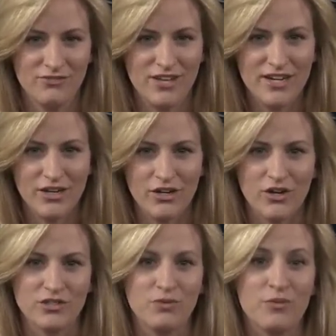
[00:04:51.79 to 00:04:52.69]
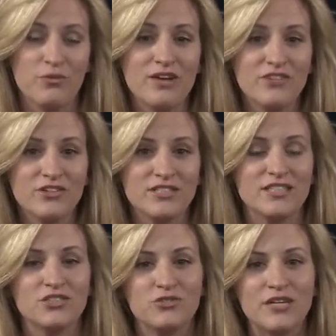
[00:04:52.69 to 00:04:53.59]
Flooding occurs when rivers
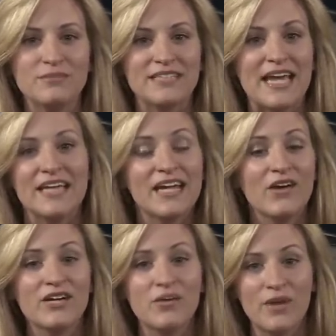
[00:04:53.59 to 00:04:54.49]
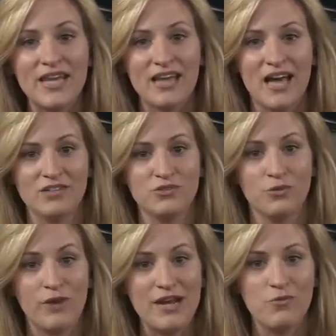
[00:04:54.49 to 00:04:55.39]
and streams can't carry away the extra
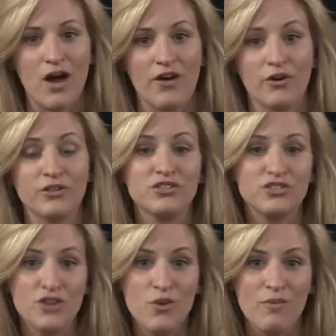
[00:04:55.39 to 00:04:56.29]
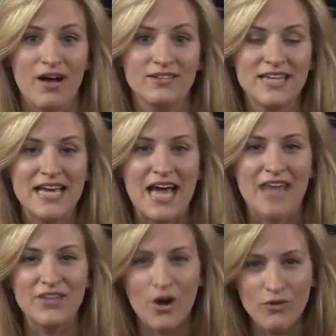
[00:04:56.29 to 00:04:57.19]
rainwater or snowmelt,
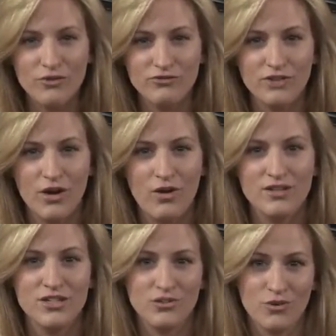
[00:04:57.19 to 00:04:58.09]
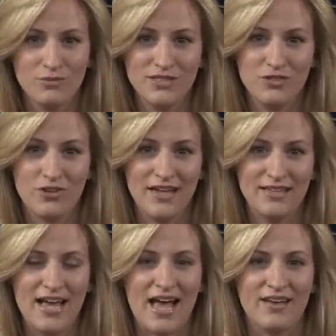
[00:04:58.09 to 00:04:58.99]
and they overflow onto normally dry
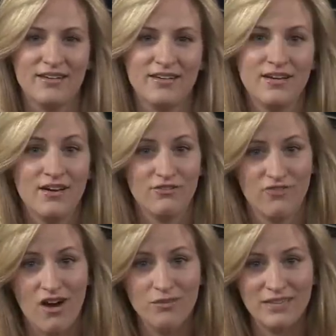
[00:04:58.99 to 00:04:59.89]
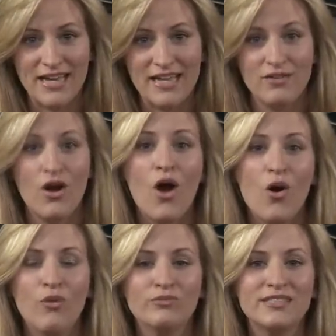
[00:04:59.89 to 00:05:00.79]
land. Farmland,
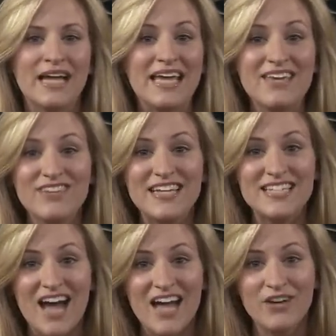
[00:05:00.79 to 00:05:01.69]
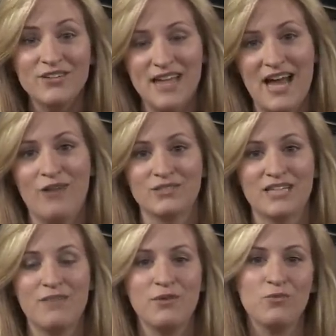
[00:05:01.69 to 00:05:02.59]
homes, even entire towns
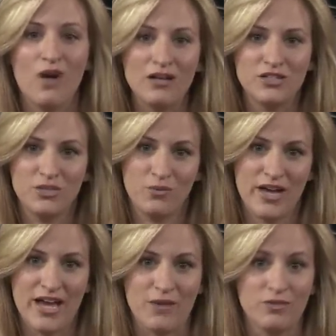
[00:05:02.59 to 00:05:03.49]
can be washed away,